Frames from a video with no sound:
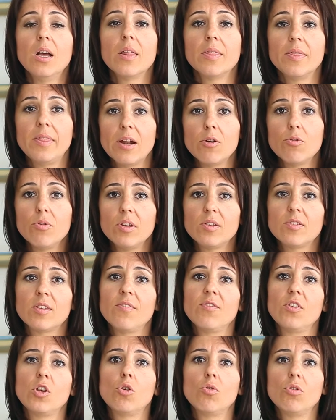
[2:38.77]
There is
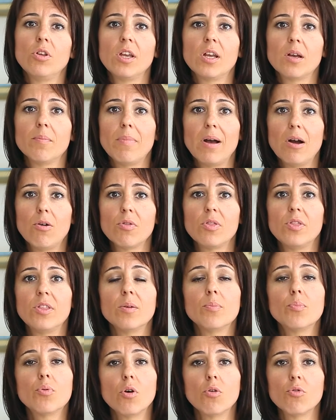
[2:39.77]
something unique about the
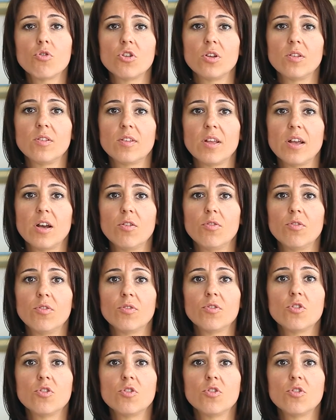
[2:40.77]
approach itself.